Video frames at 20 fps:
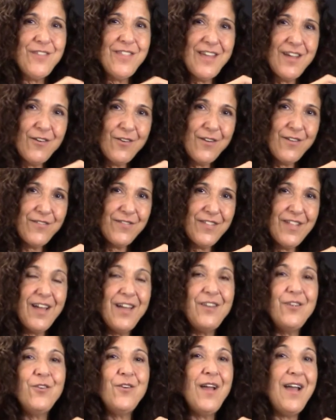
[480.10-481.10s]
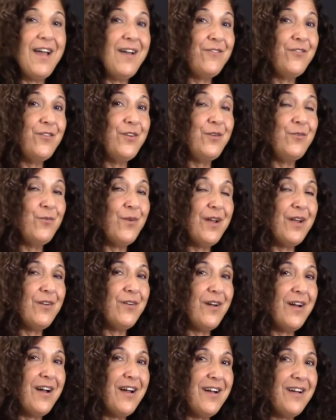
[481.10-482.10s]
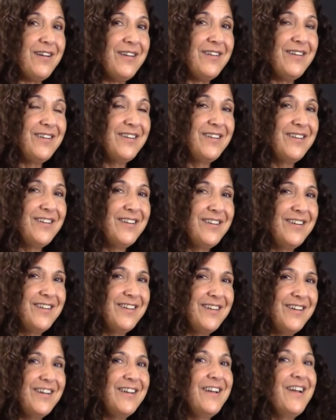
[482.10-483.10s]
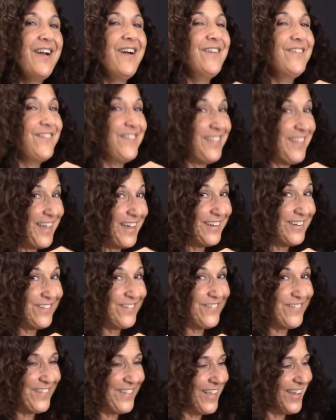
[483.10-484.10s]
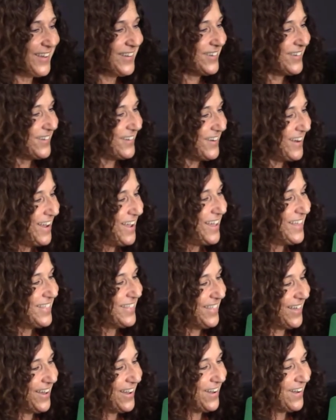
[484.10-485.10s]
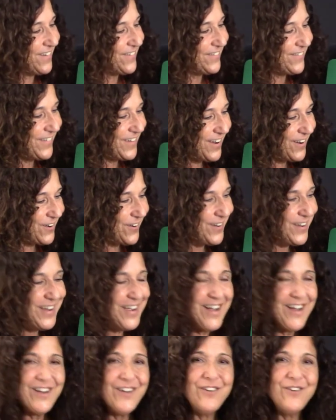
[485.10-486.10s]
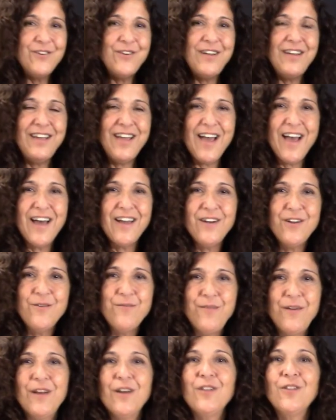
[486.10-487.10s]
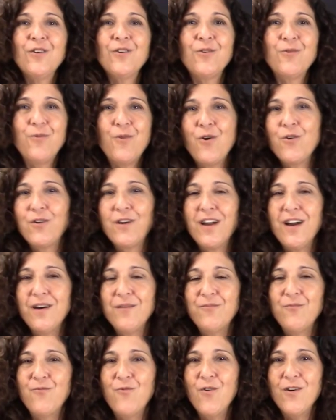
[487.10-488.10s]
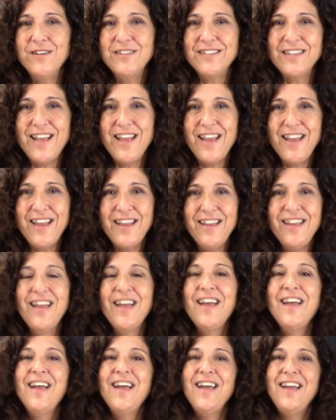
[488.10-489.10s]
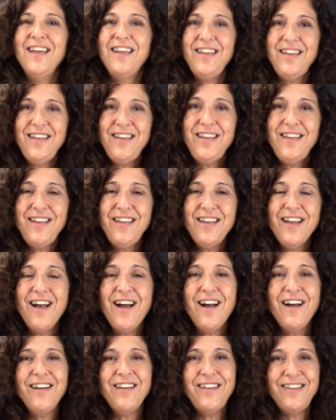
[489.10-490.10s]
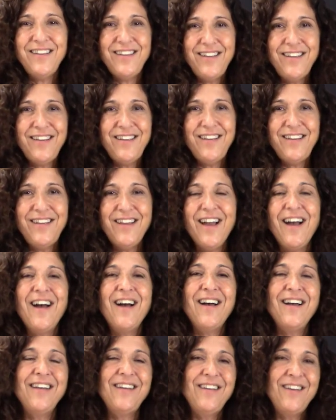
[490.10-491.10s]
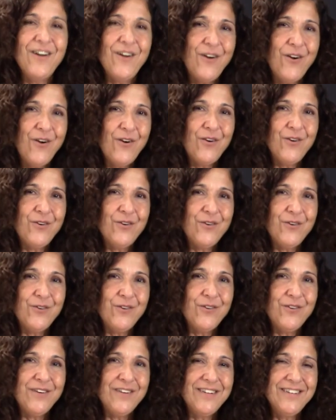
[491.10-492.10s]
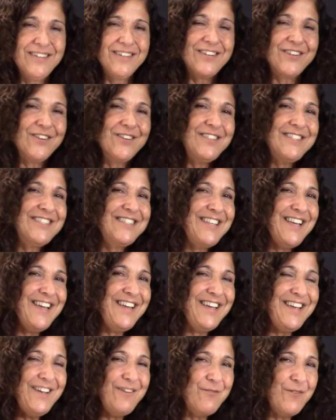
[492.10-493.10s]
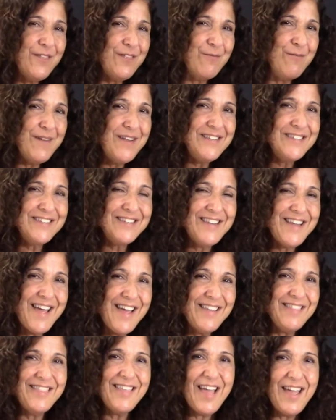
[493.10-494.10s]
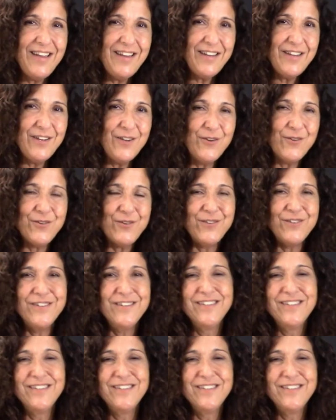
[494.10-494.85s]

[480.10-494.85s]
there a flutter, everywhere a flutter, flutter. The very hungry caterpillar woke up one day, E-I-E-I-O. Good singing with me today. Thank you.